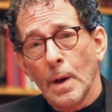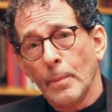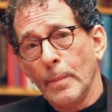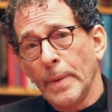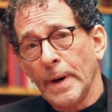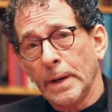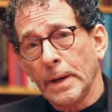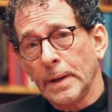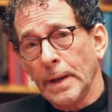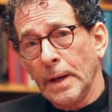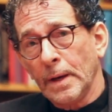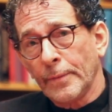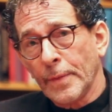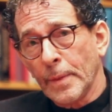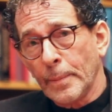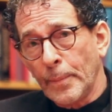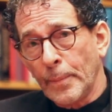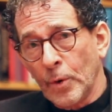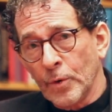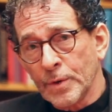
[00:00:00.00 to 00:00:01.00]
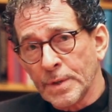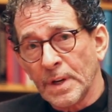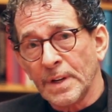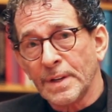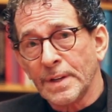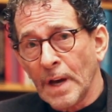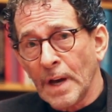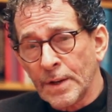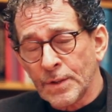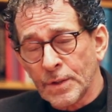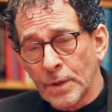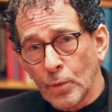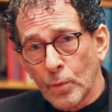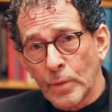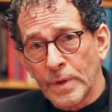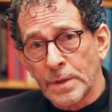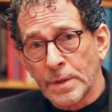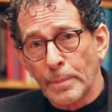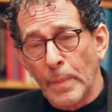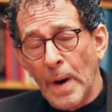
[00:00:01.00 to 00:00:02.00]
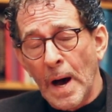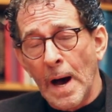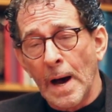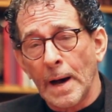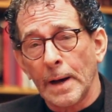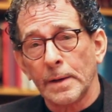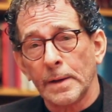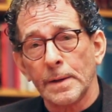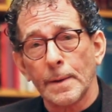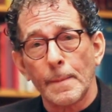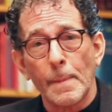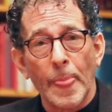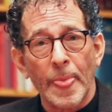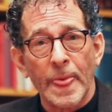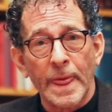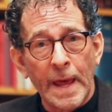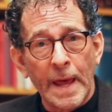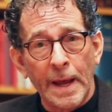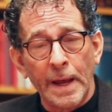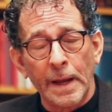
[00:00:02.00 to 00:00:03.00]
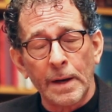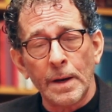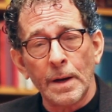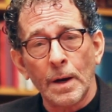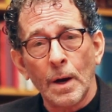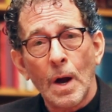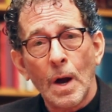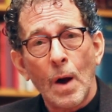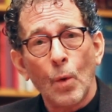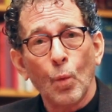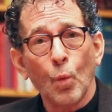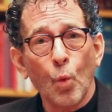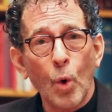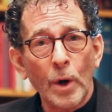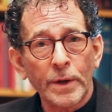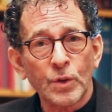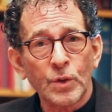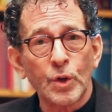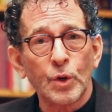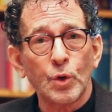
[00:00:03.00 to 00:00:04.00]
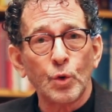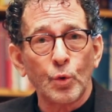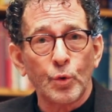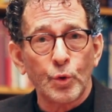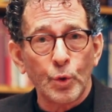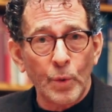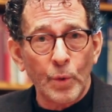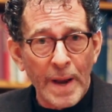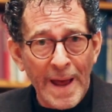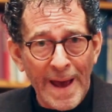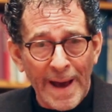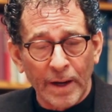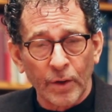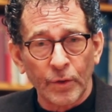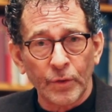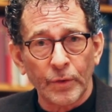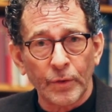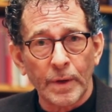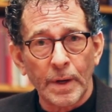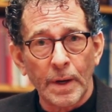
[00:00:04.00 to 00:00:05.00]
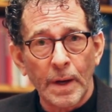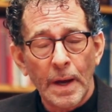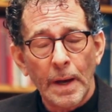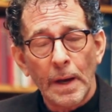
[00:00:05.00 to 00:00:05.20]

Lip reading: But if the person doesn't respond, then what do you do next?